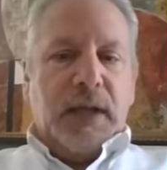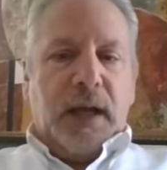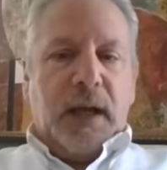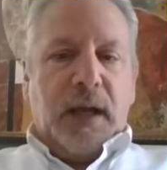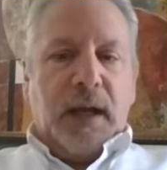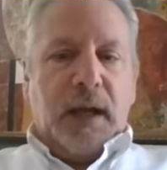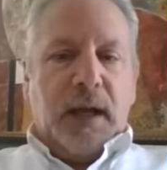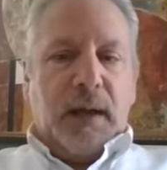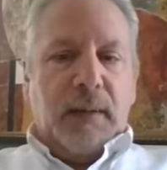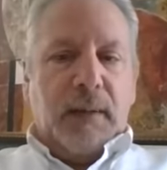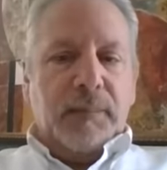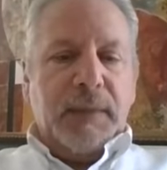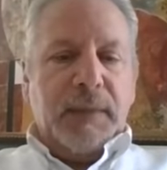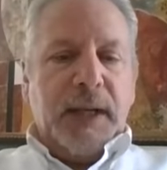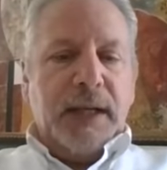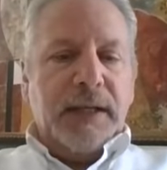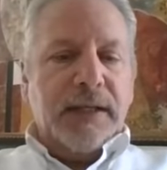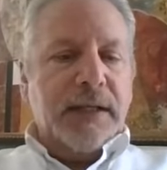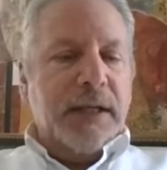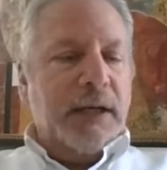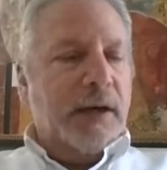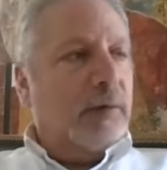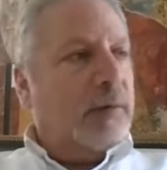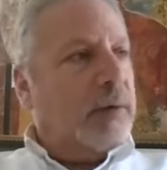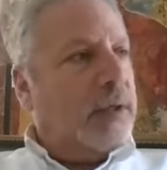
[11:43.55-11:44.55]
Um, eh,
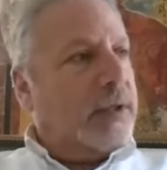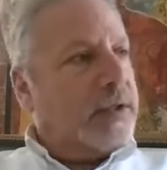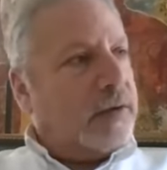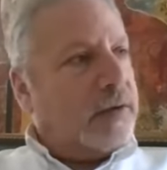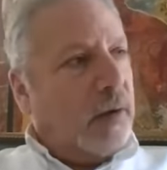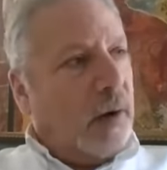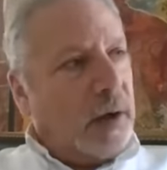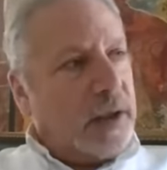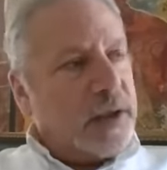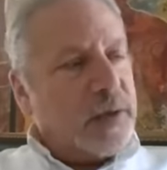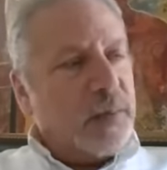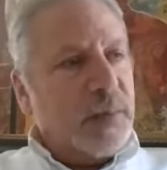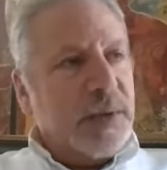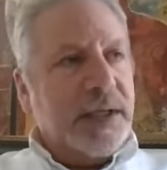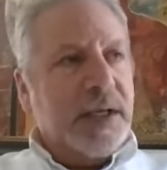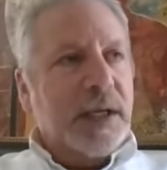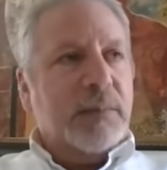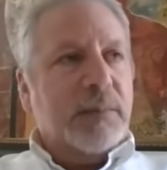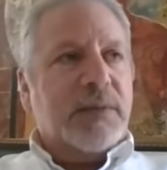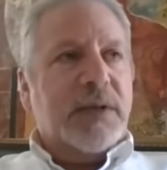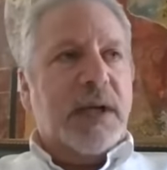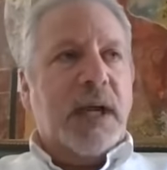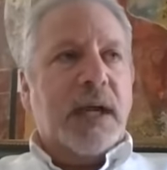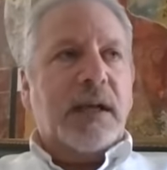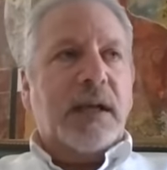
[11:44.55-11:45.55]
you know, as long as we keep
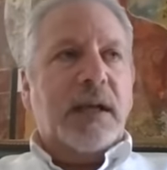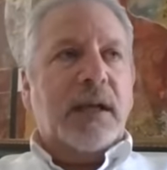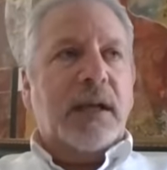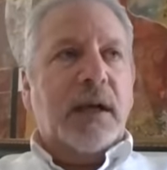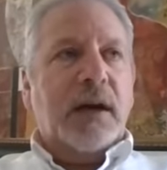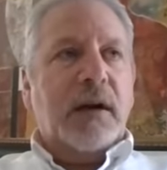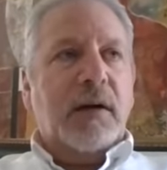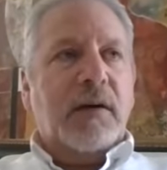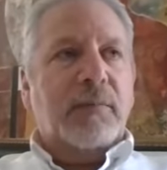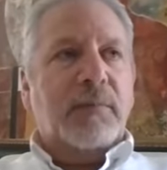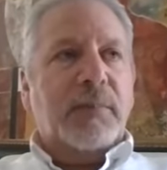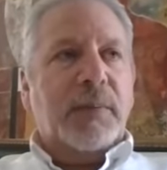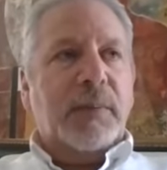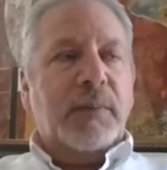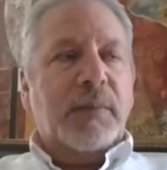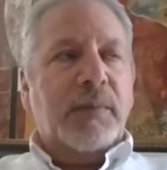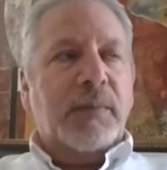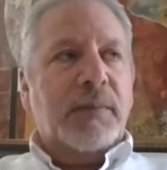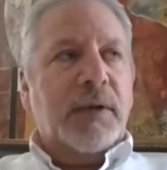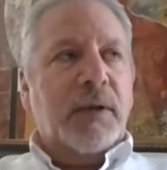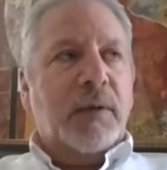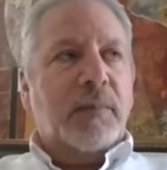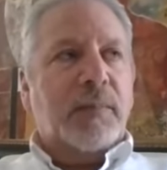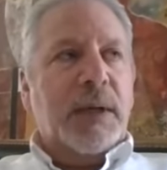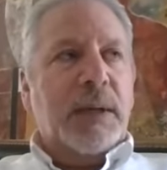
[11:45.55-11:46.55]
taking care of
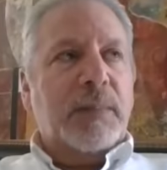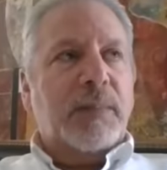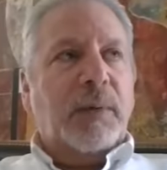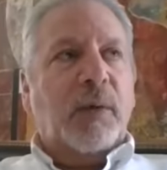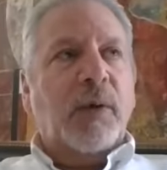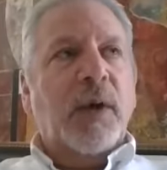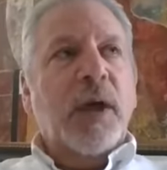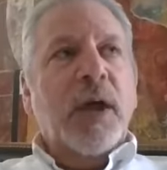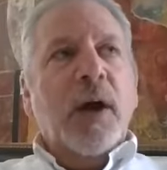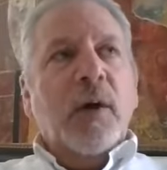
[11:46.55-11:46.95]
you know people.